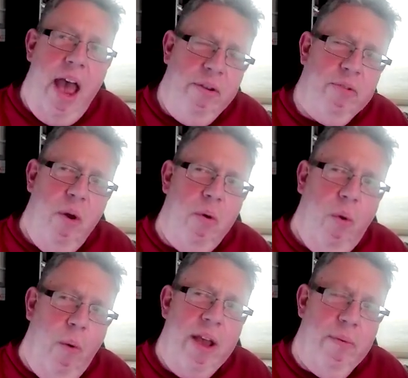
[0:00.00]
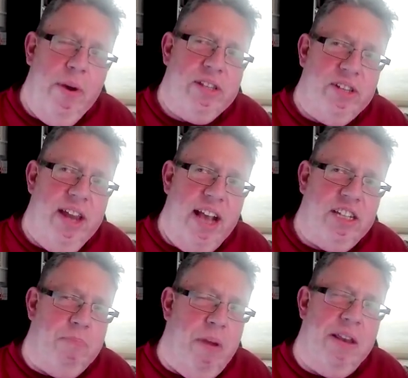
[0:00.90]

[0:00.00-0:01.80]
I don't know quite what's next,